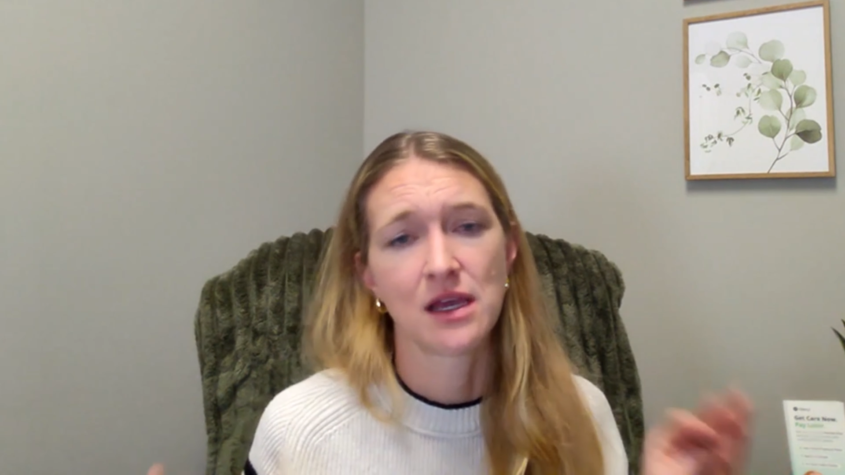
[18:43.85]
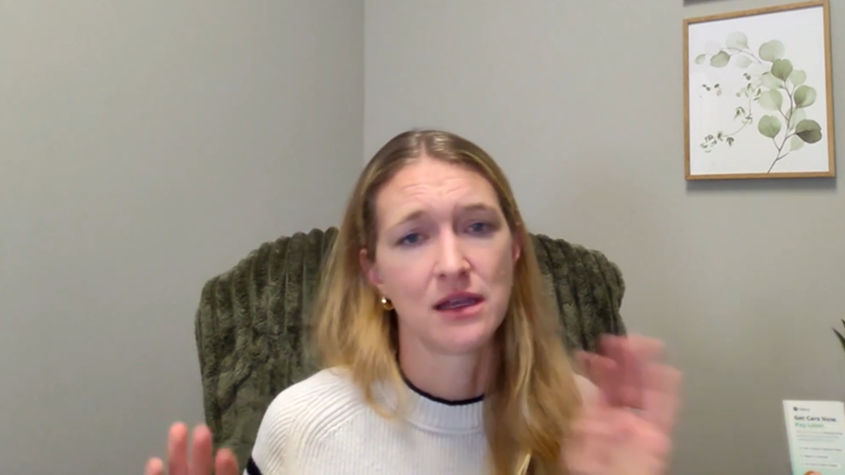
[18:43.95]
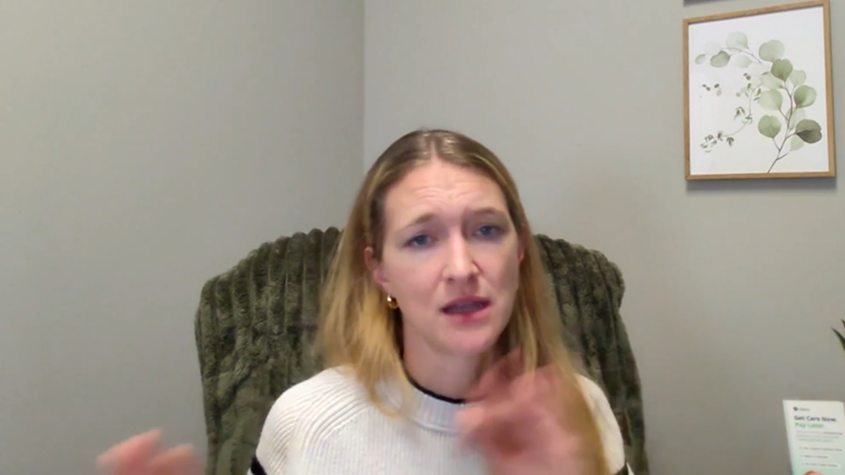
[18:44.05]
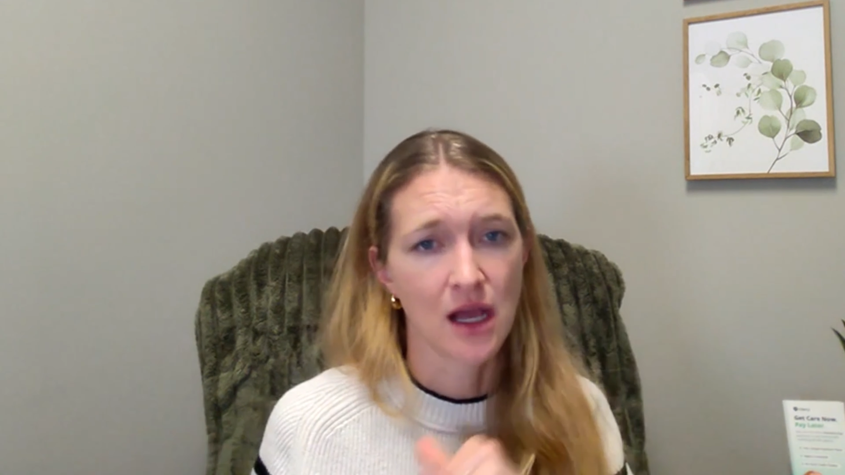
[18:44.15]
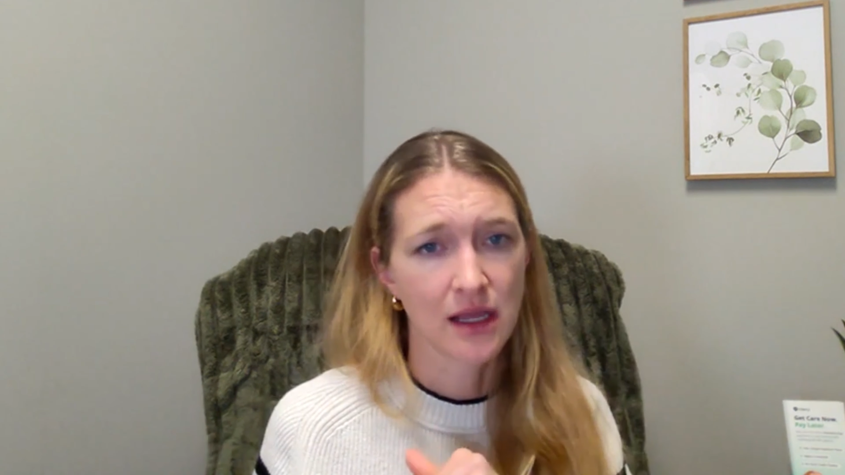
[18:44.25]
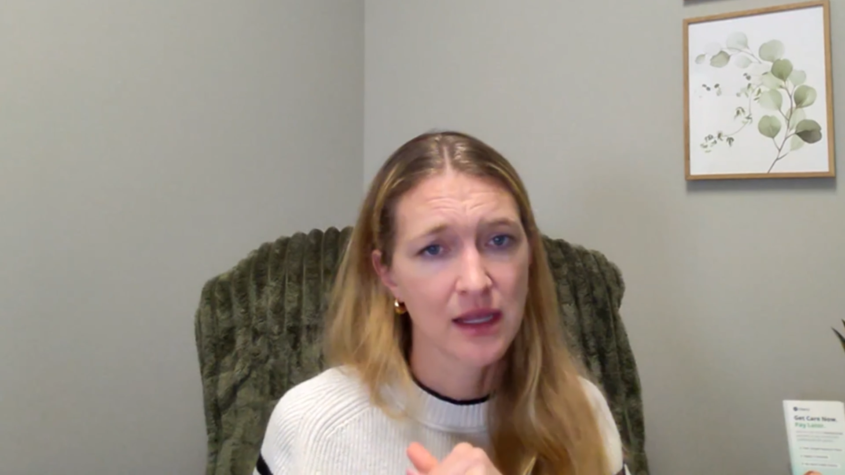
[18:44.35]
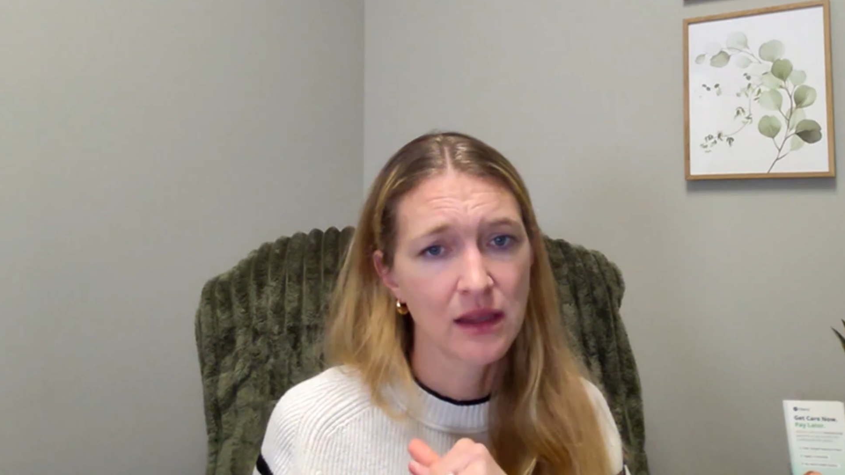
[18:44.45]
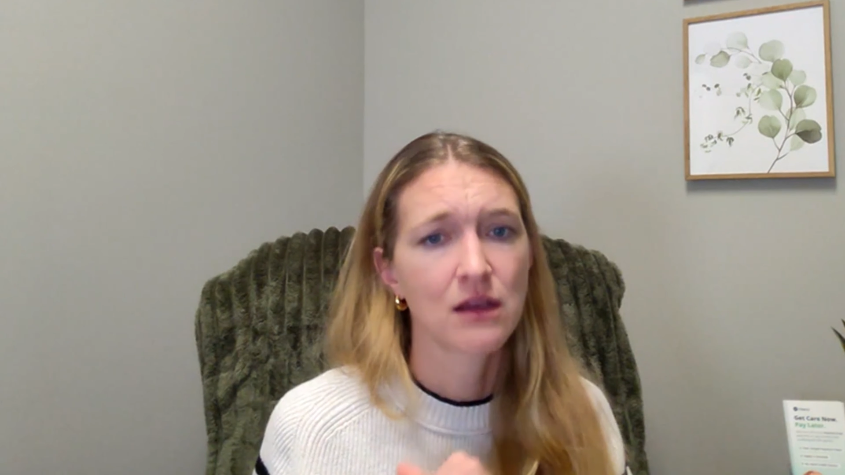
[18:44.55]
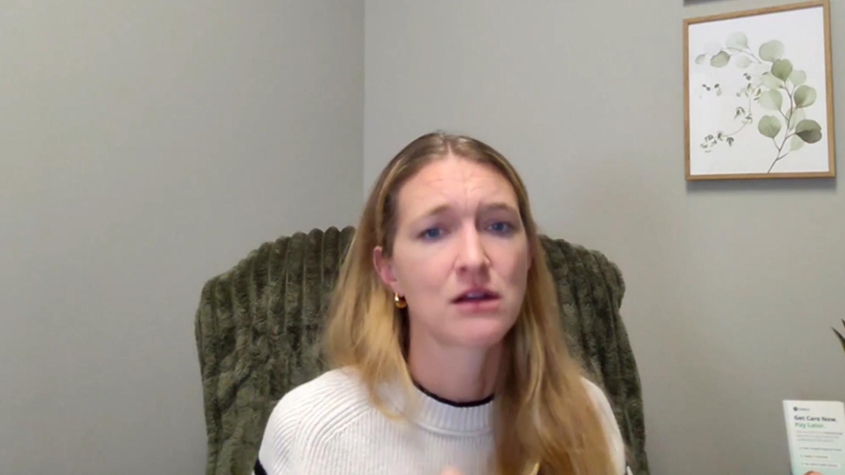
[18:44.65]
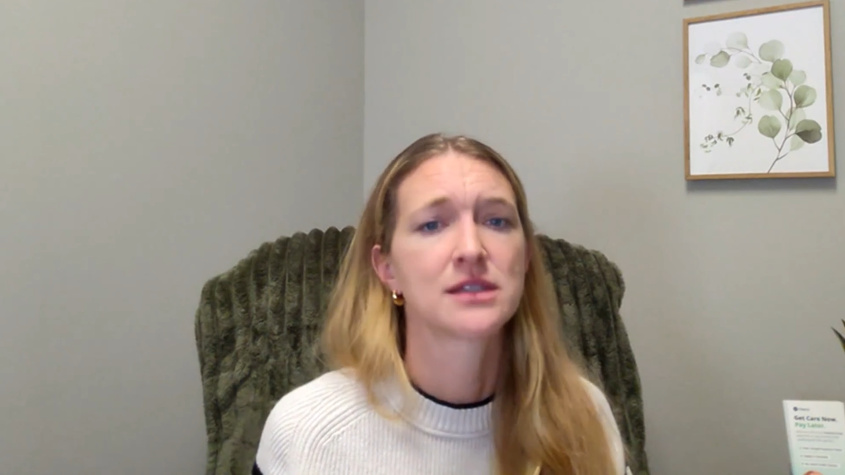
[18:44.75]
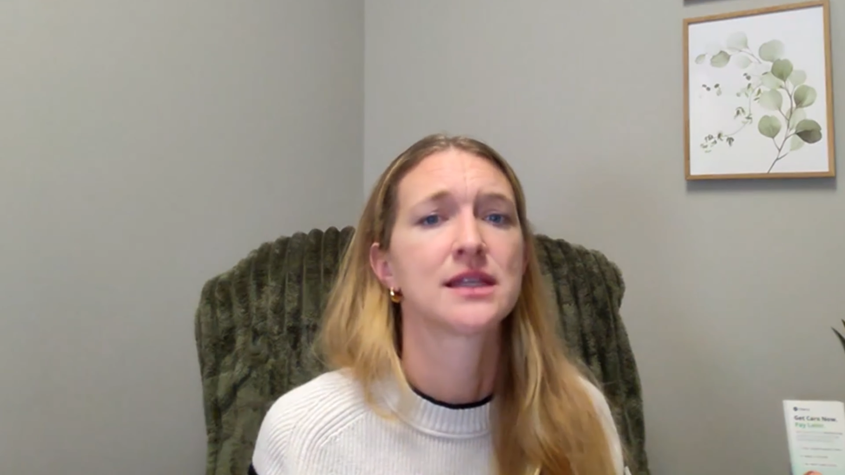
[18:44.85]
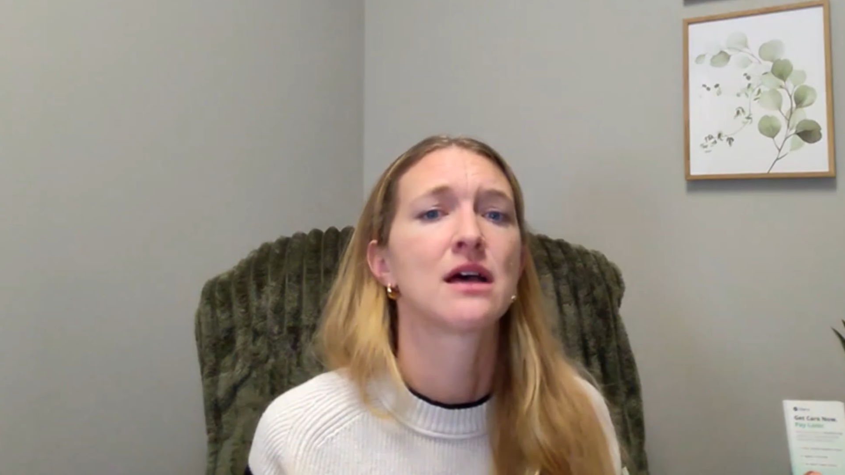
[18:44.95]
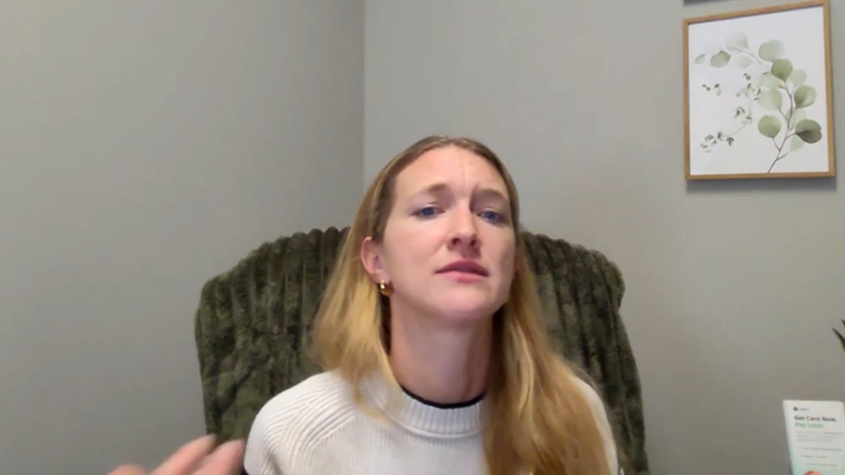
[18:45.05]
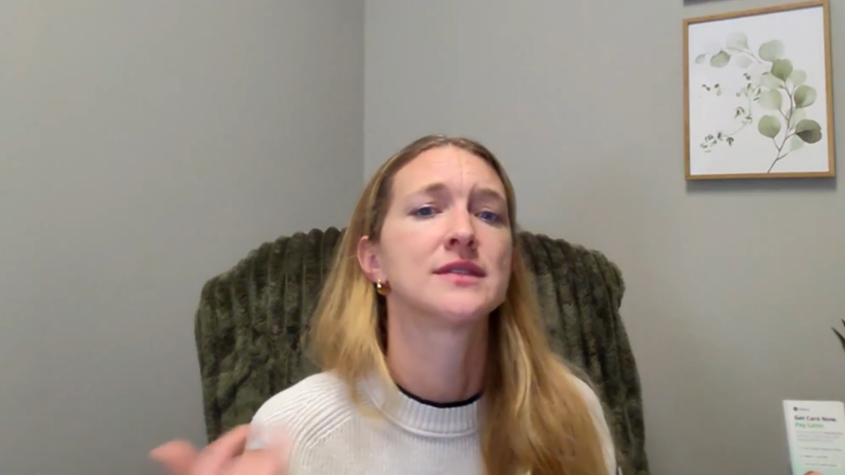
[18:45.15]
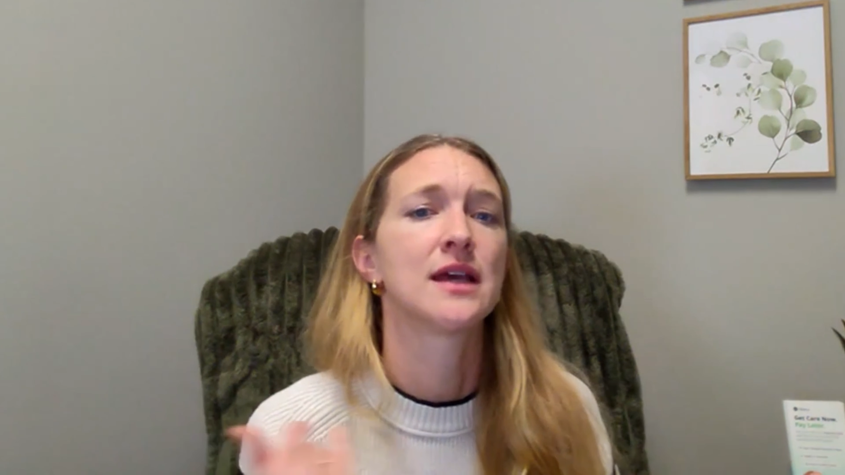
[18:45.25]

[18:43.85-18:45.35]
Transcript: not killing ourselves